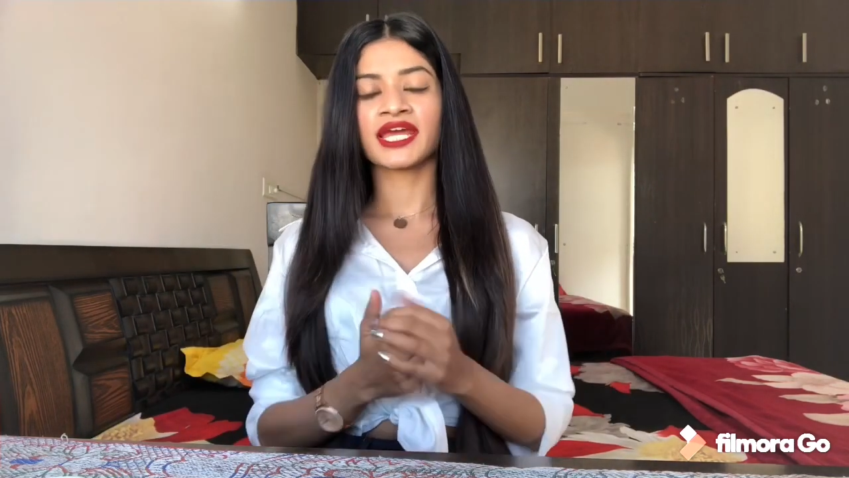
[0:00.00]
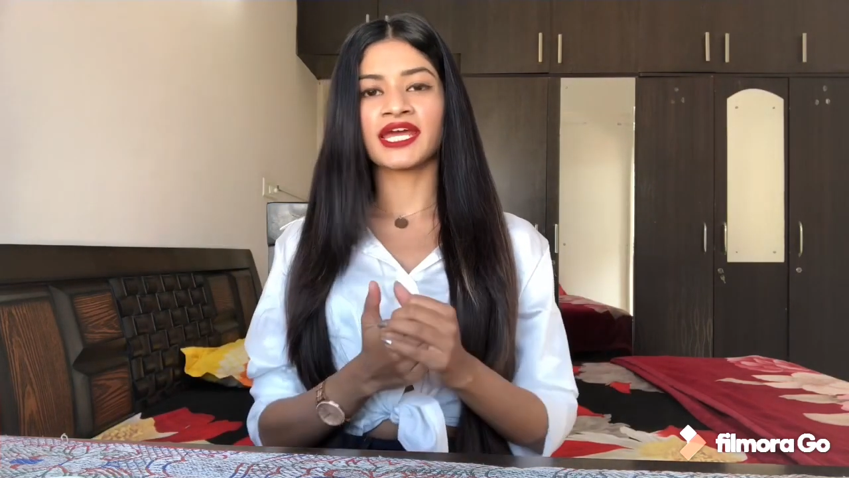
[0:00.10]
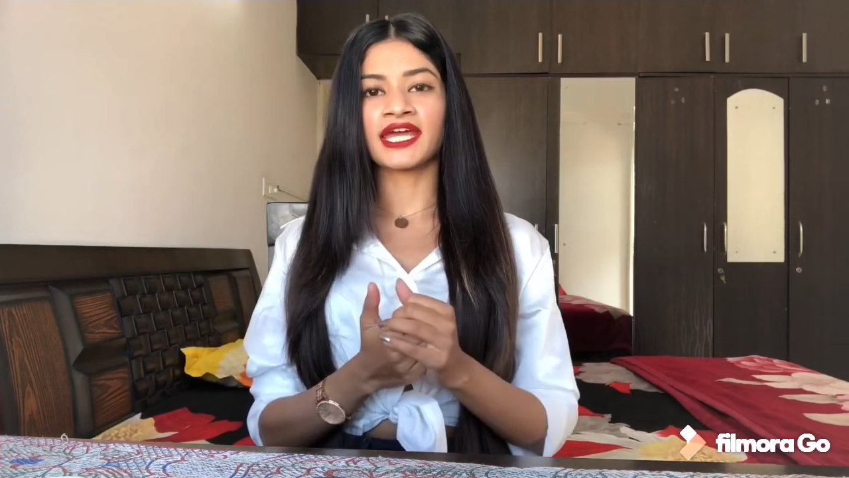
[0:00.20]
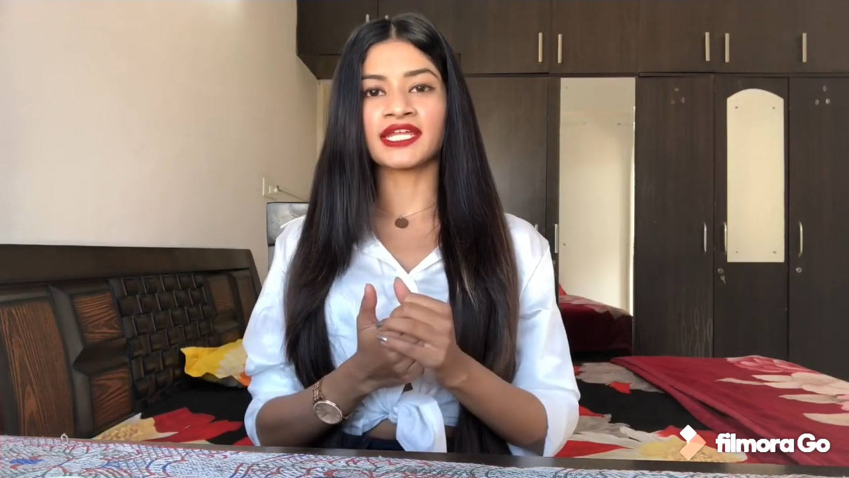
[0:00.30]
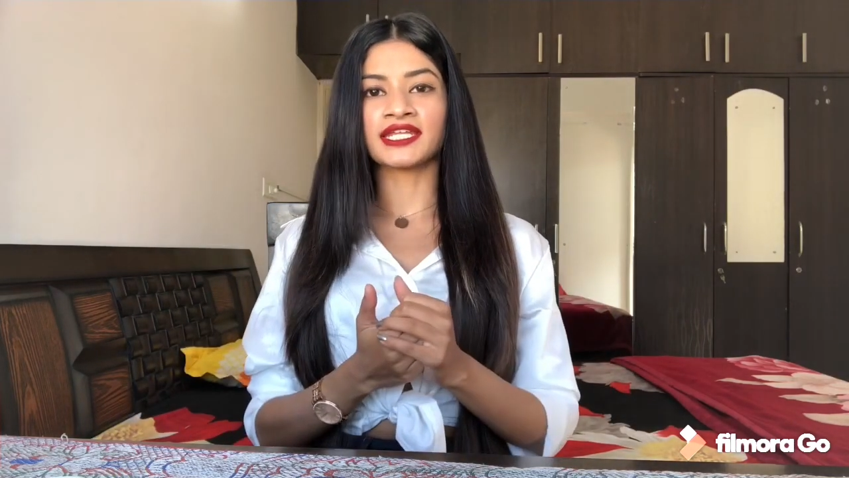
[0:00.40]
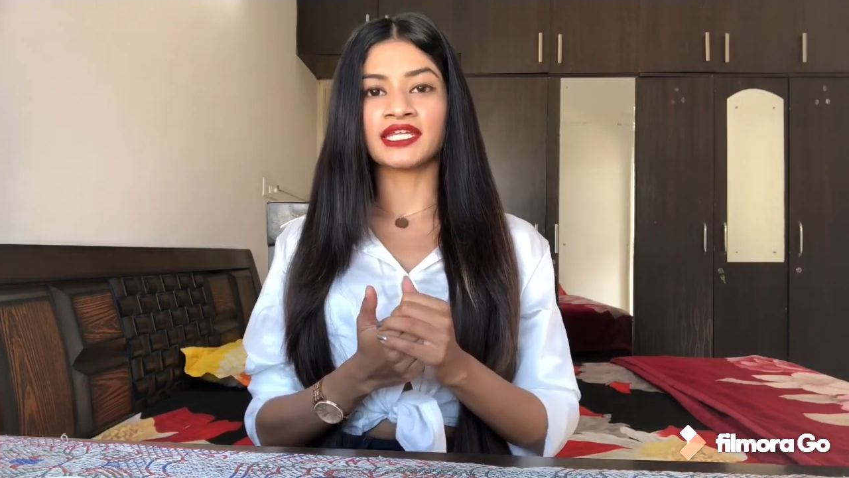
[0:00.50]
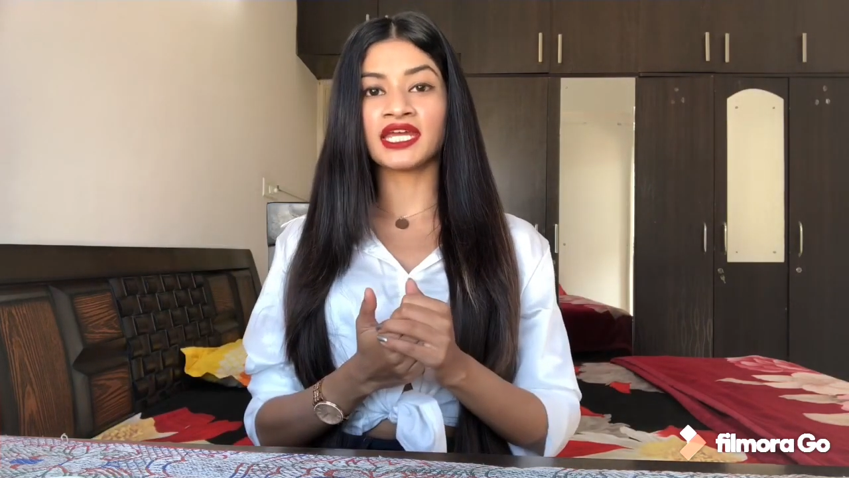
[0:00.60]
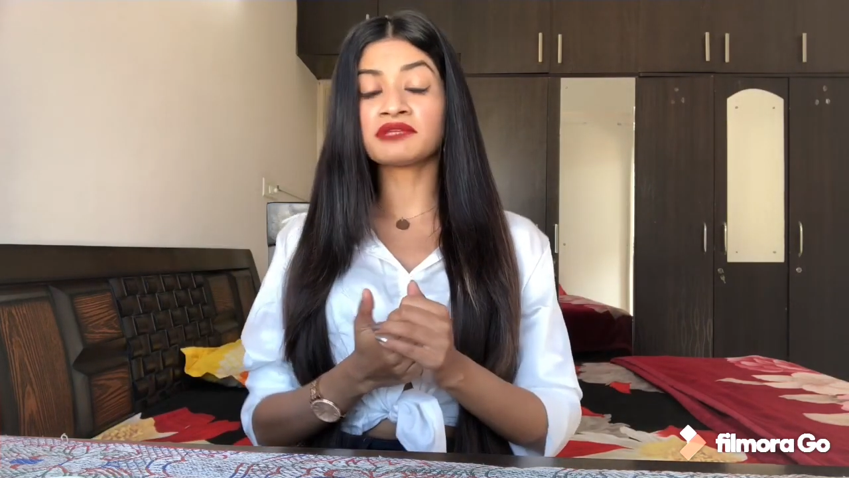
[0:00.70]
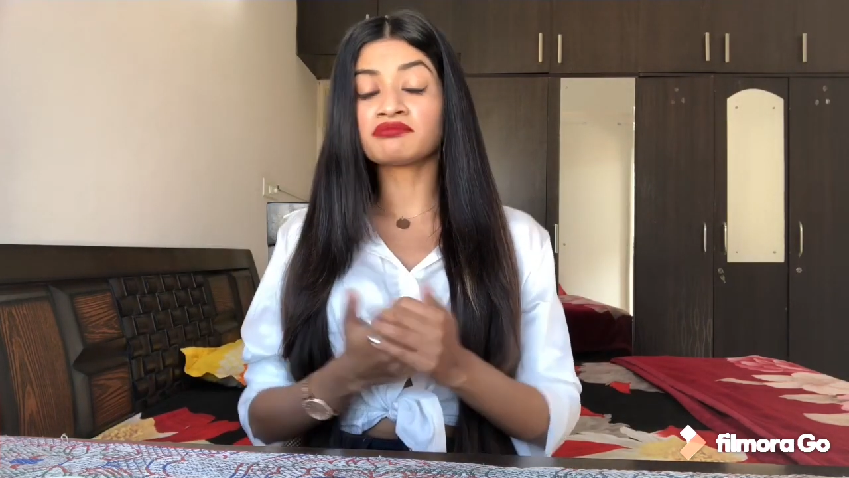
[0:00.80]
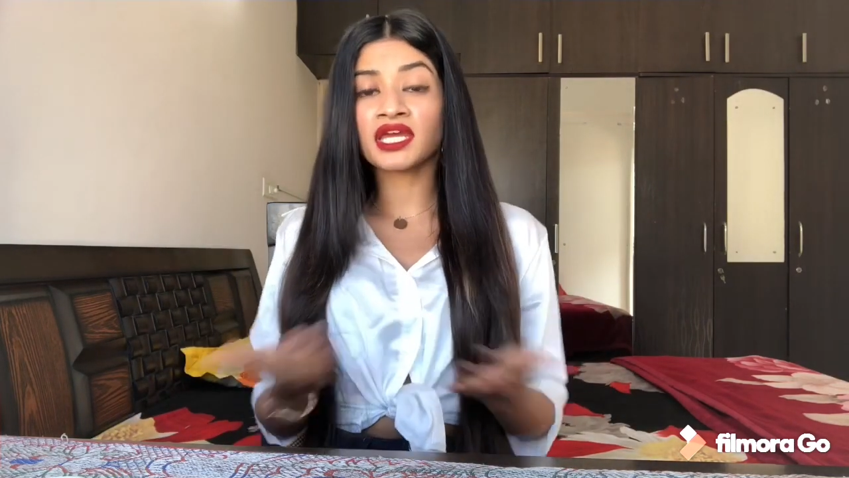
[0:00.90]
and
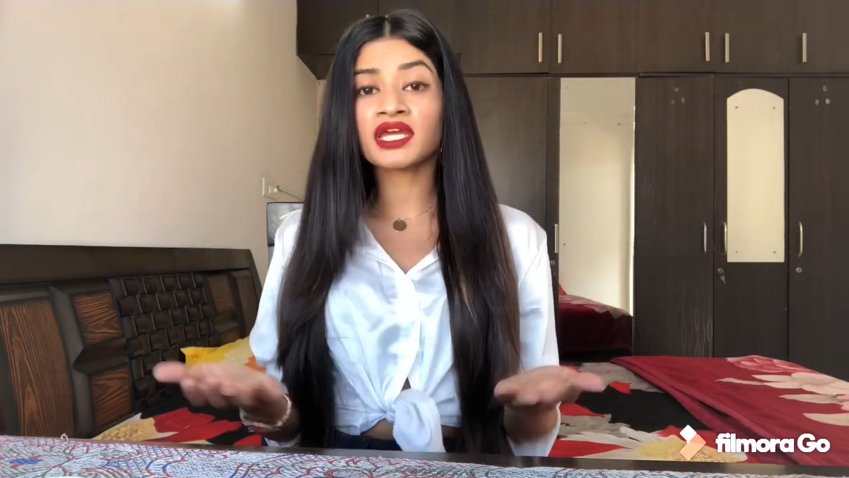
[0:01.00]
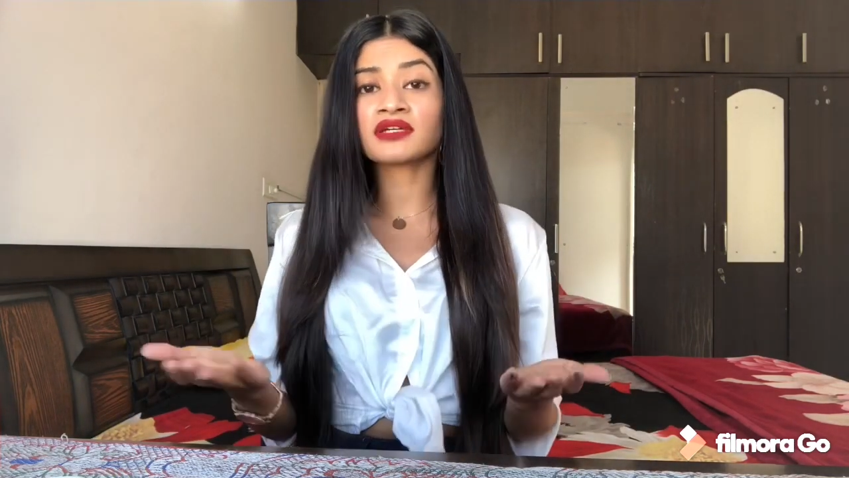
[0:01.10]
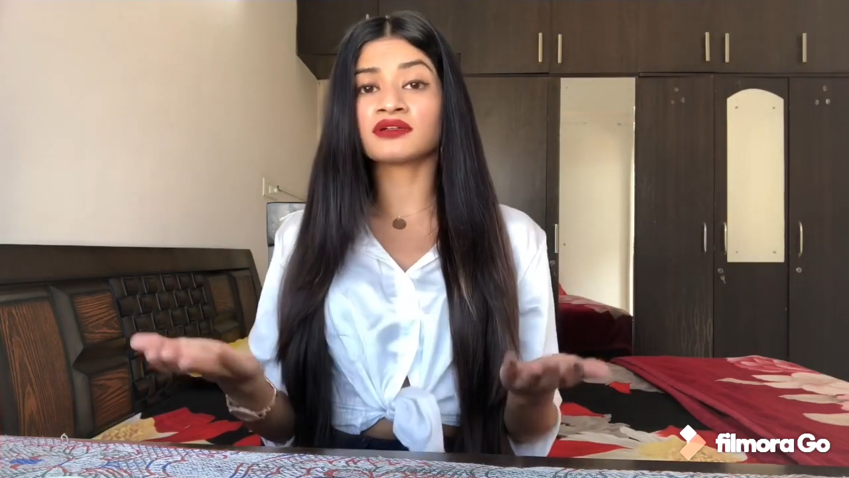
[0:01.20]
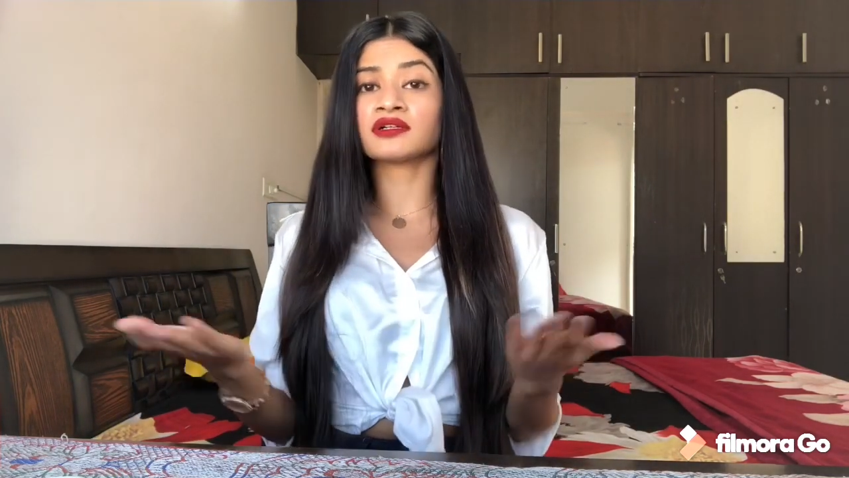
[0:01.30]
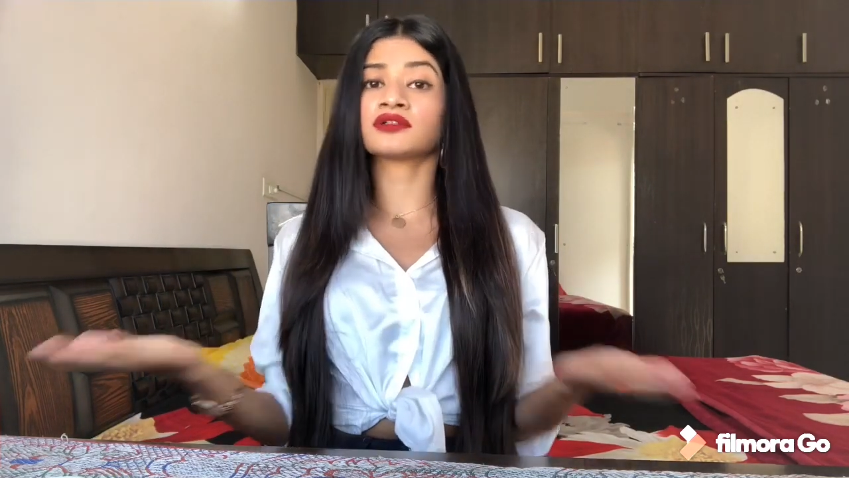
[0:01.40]
it may